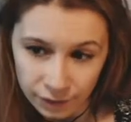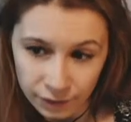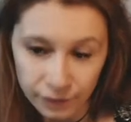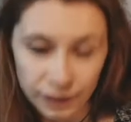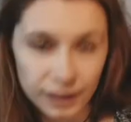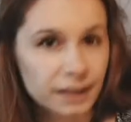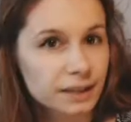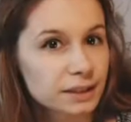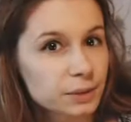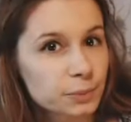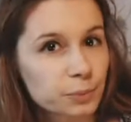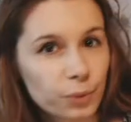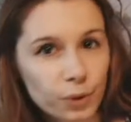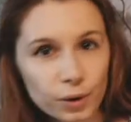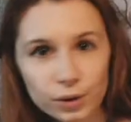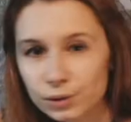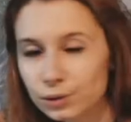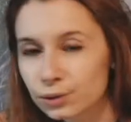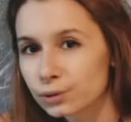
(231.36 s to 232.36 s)
There's a
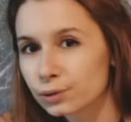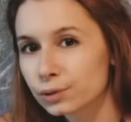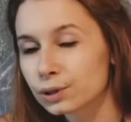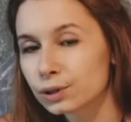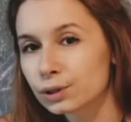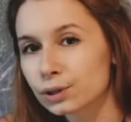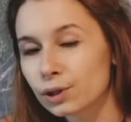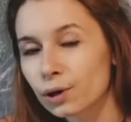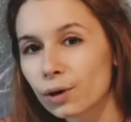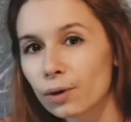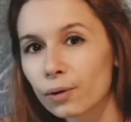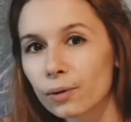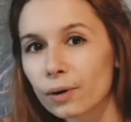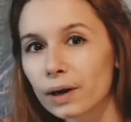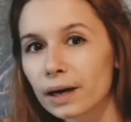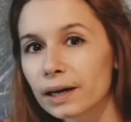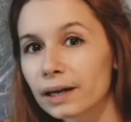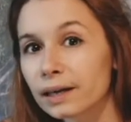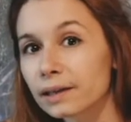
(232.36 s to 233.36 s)
point to it
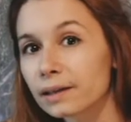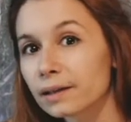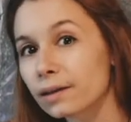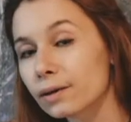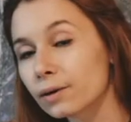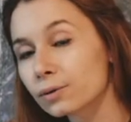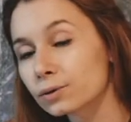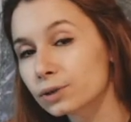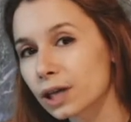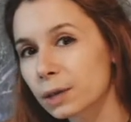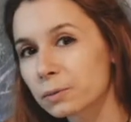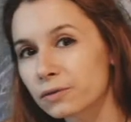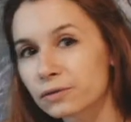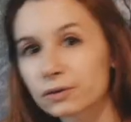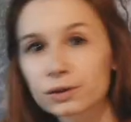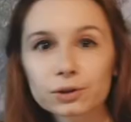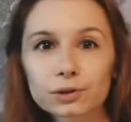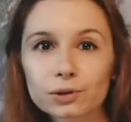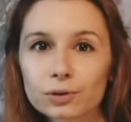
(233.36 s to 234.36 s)
all, and though some
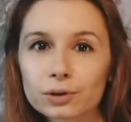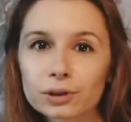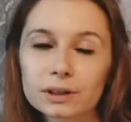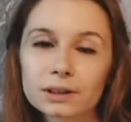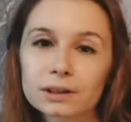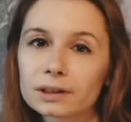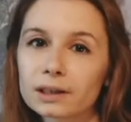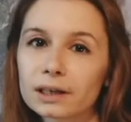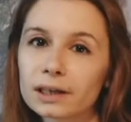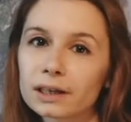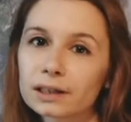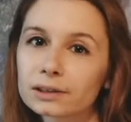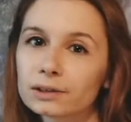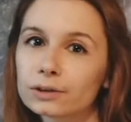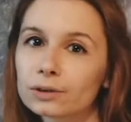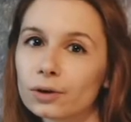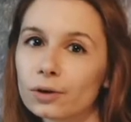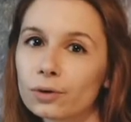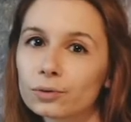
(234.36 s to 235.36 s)
of the stories are
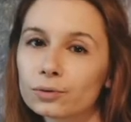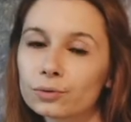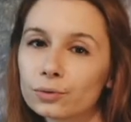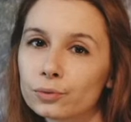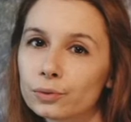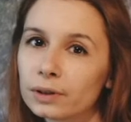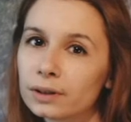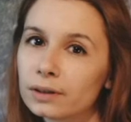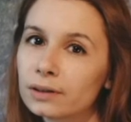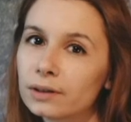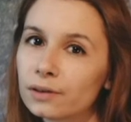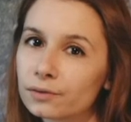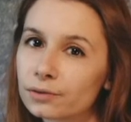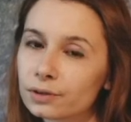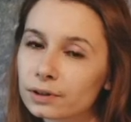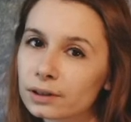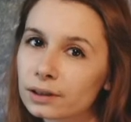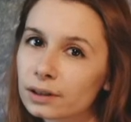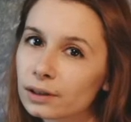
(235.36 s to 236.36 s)
told with
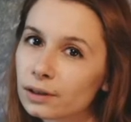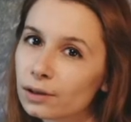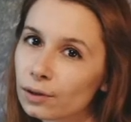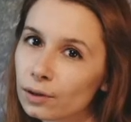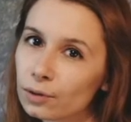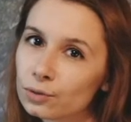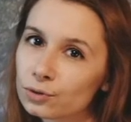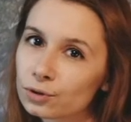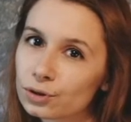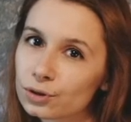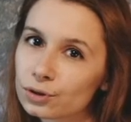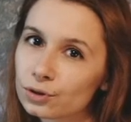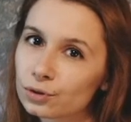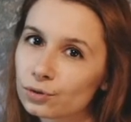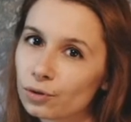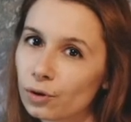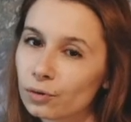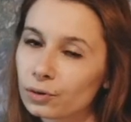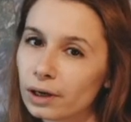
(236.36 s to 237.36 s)
different conclusions
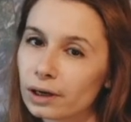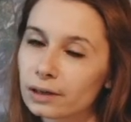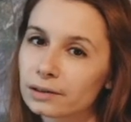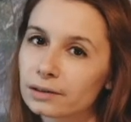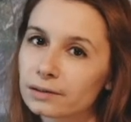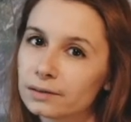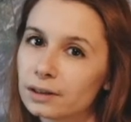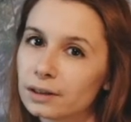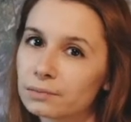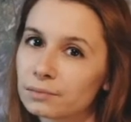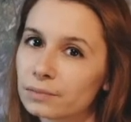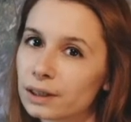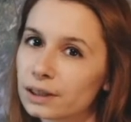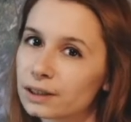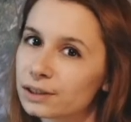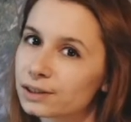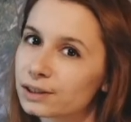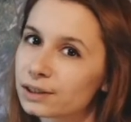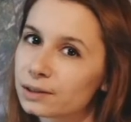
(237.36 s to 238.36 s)
drawn out of them
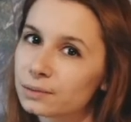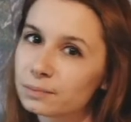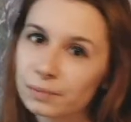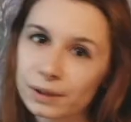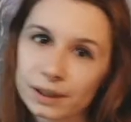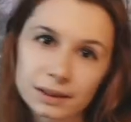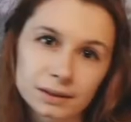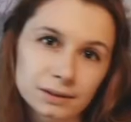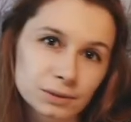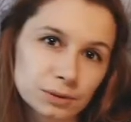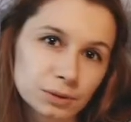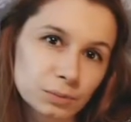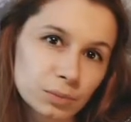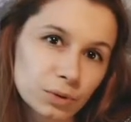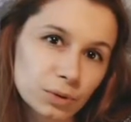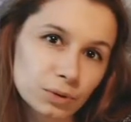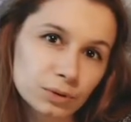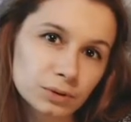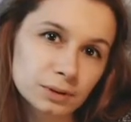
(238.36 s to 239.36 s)
as compared to the
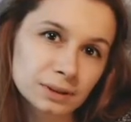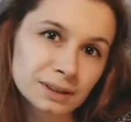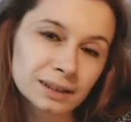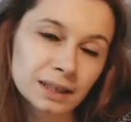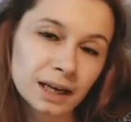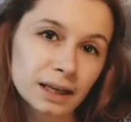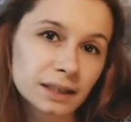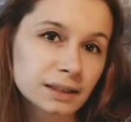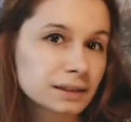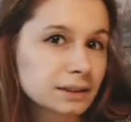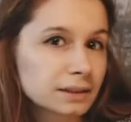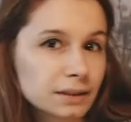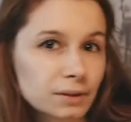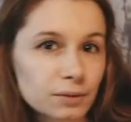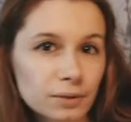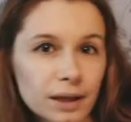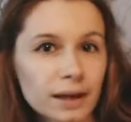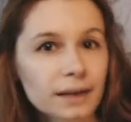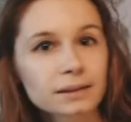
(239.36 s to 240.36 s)
books, I
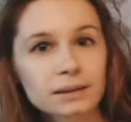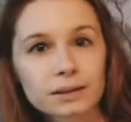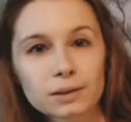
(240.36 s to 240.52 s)
still like